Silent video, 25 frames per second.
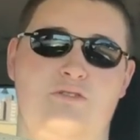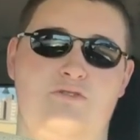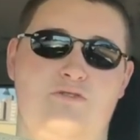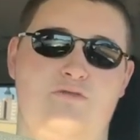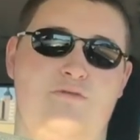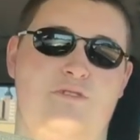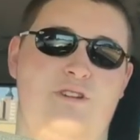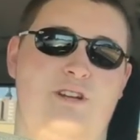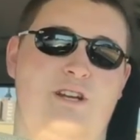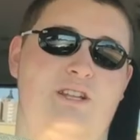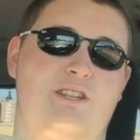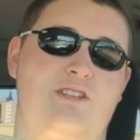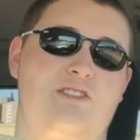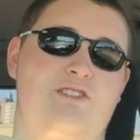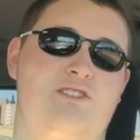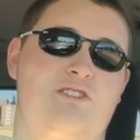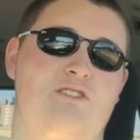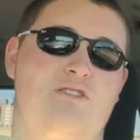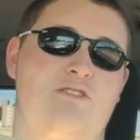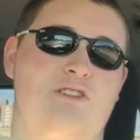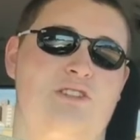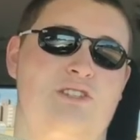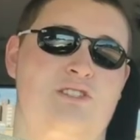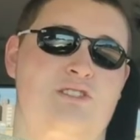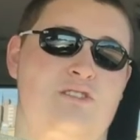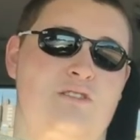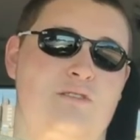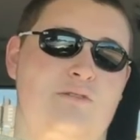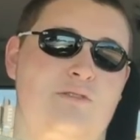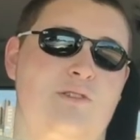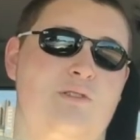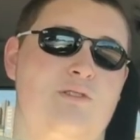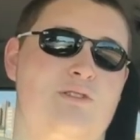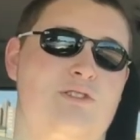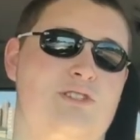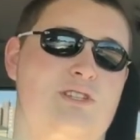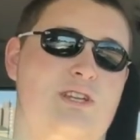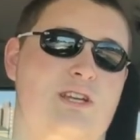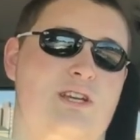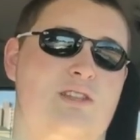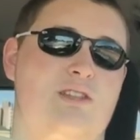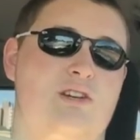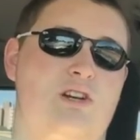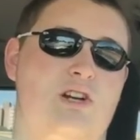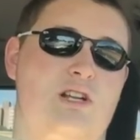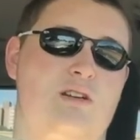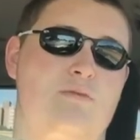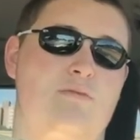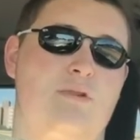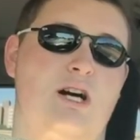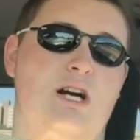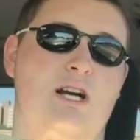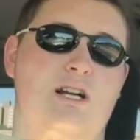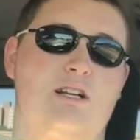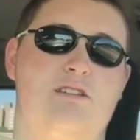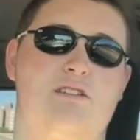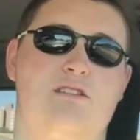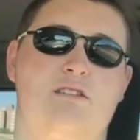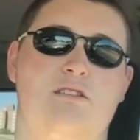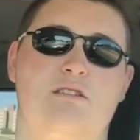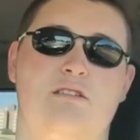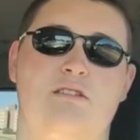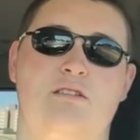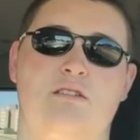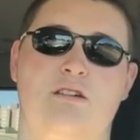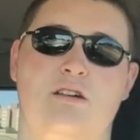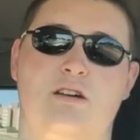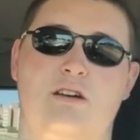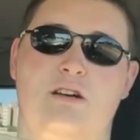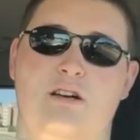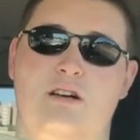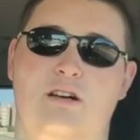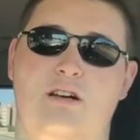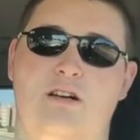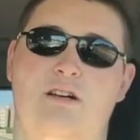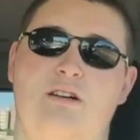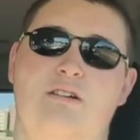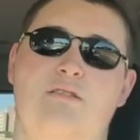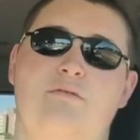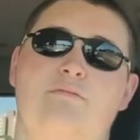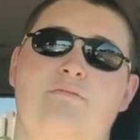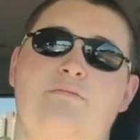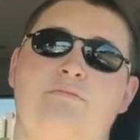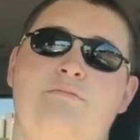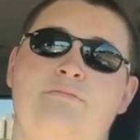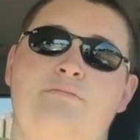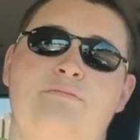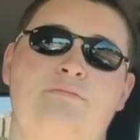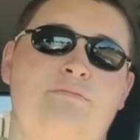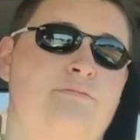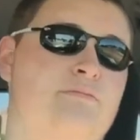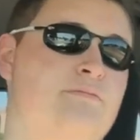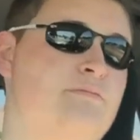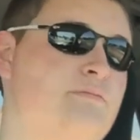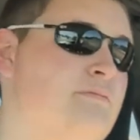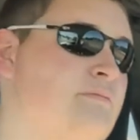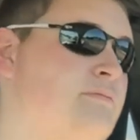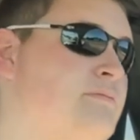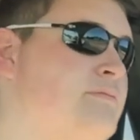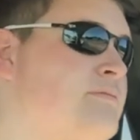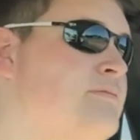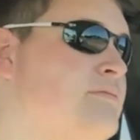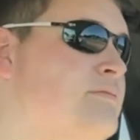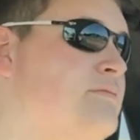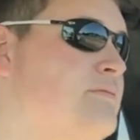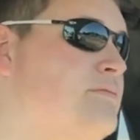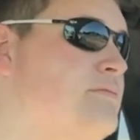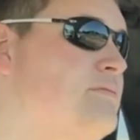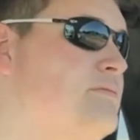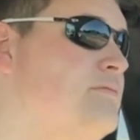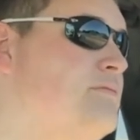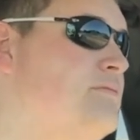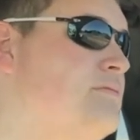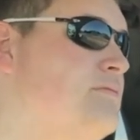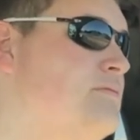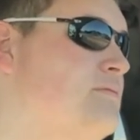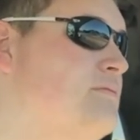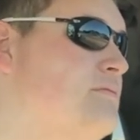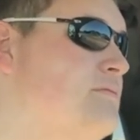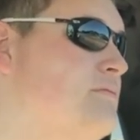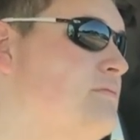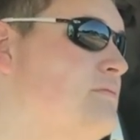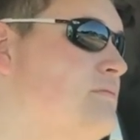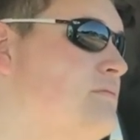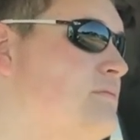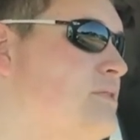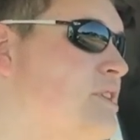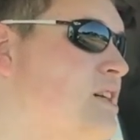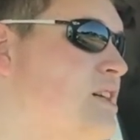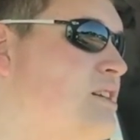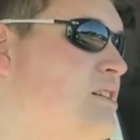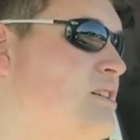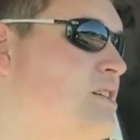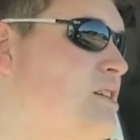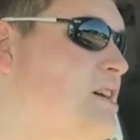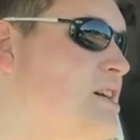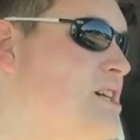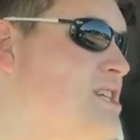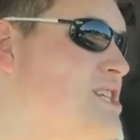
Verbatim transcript: So I'm gonna get the sterling silver, which is like 30 bucks. Um, and then I'll